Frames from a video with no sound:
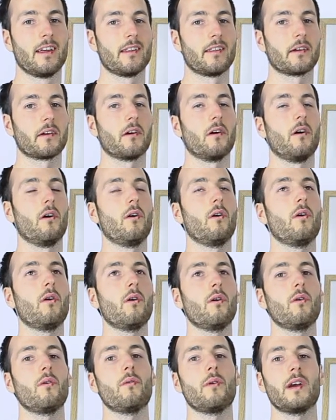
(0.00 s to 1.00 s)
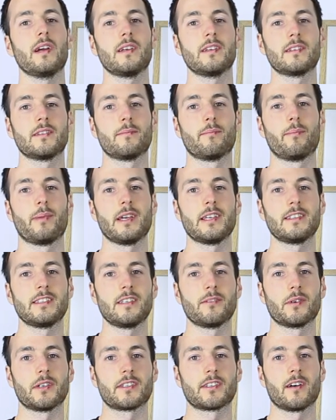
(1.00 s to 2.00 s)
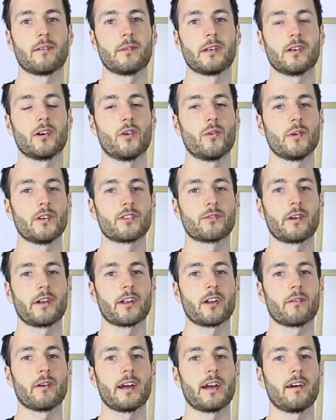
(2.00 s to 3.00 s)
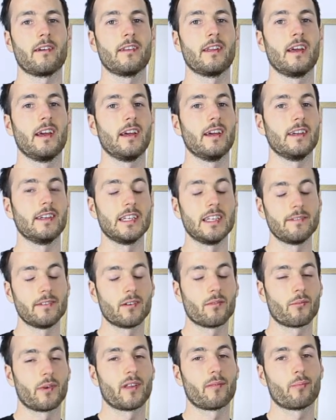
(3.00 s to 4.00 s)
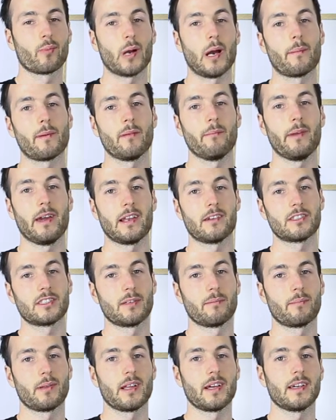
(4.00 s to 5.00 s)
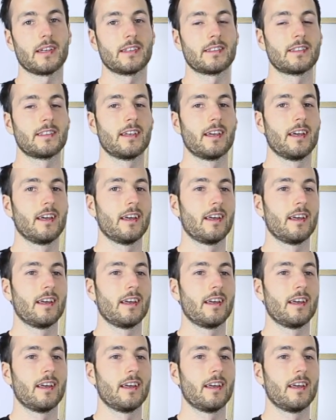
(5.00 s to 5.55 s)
They're always busy with something, always running around, even with property managers in place.